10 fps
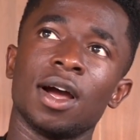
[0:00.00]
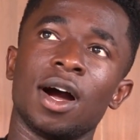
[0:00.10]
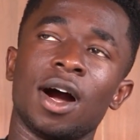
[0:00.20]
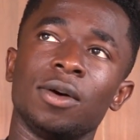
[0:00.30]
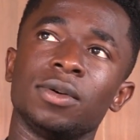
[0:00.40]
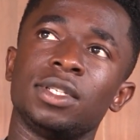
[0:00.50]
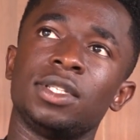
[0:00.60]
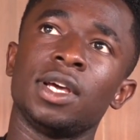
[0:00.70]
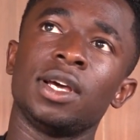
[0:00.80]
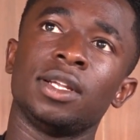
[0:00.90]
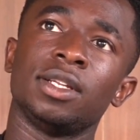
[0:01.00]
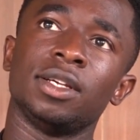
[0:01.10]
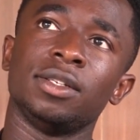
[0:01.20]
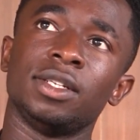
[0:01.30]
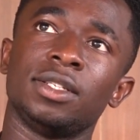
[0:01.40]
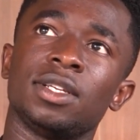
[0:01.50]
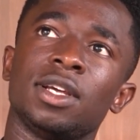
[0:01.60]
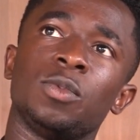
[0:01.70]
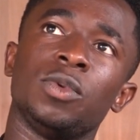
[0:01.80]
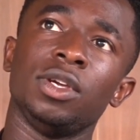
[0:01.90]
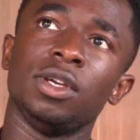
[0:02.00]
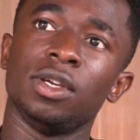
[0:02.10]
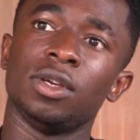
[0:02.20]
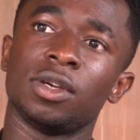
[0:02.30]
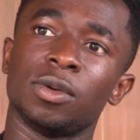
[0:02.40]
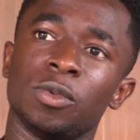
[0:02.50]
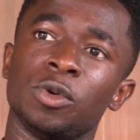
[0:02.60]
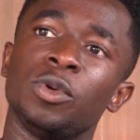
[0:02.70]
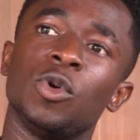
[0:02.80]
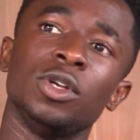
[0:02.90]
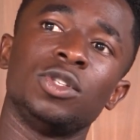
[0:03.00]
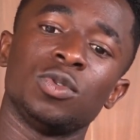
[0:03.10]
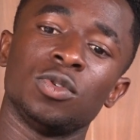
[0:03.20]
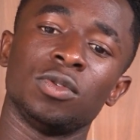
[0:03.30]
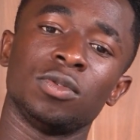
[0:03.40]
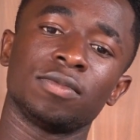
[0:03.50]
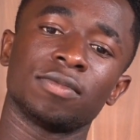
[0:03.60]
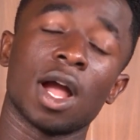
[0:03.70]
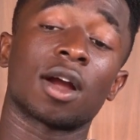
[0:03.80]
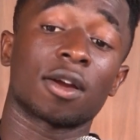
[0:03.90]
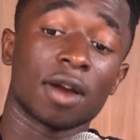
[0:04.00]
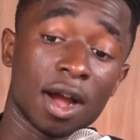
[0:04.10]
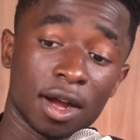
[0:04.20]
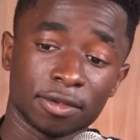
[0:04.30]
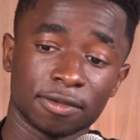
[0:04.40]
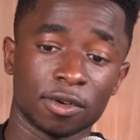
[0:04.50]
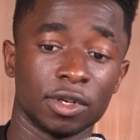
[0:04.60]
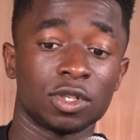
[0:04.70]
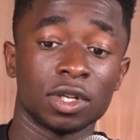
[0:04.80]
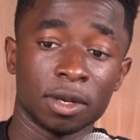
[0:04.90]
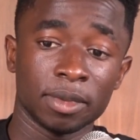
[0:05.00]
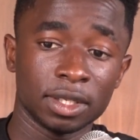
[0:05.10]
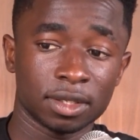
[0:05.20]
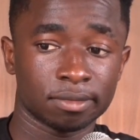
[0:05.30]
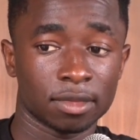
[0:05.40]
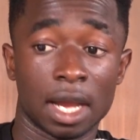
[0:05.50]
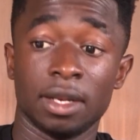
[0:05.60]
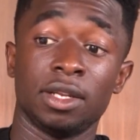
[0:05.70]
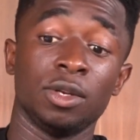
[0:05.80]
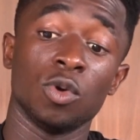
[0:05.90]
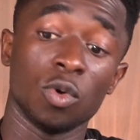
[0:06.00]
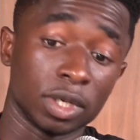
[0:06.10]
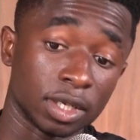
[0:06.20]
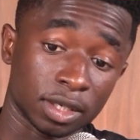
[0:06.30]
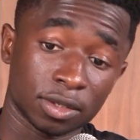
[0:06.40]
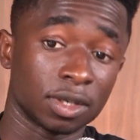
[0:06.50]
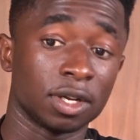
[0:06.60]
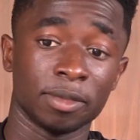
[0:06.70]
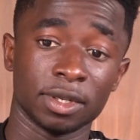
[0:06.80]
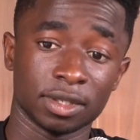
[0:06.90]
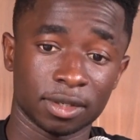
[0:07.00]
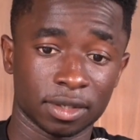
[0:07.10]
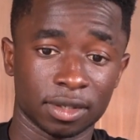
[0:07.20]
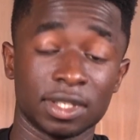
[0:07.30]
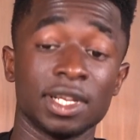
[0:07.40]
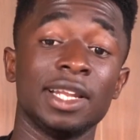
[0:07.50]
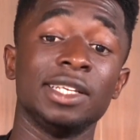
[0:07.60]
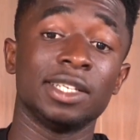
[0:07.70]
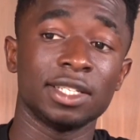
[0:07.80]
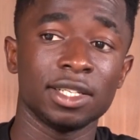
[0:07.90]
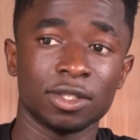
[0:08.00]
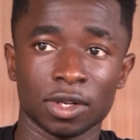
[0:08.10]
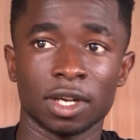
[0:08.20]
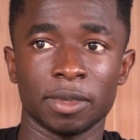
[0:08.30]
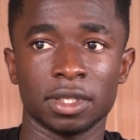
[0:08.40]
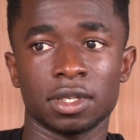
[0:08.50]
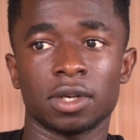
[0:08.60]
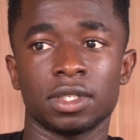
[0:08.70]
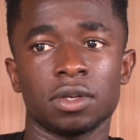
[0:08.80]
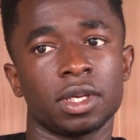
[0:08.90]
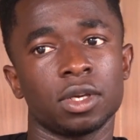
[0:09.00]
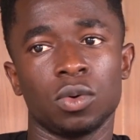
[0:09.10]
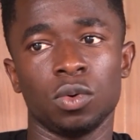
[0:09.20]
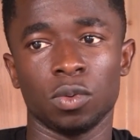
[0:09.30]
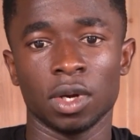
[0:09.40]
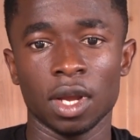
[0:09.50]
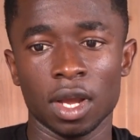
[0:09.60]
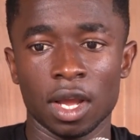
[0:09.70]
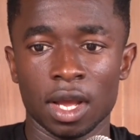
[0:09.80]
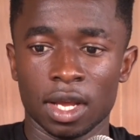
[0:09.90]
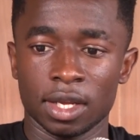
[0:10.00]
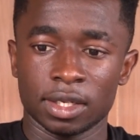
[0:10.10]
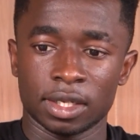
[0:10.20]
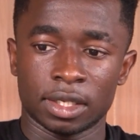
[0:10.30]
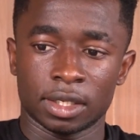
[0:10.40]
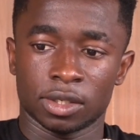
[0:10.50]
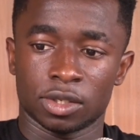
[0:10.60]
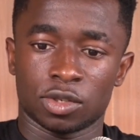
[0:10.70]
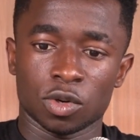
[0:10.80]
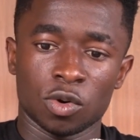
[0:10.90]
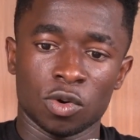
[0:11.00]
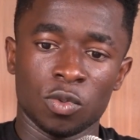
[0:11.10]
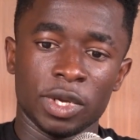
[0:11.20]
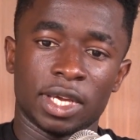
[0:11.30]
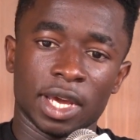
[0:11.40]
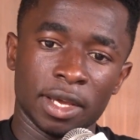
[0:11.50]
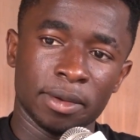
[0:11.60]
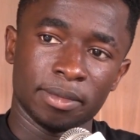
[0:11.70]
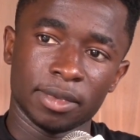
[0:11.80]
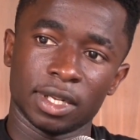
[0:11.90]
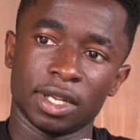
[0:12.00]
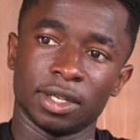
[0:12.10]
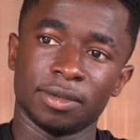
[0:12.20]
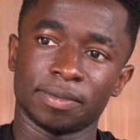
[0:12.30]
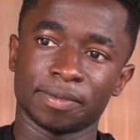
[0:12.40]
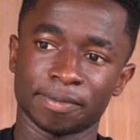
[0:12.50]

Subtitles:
I was there, and then they said we will be going to Accra for a tournament. I didn't know the tournament. They said agency tournament, and I was like, okay, cool. So we came, and then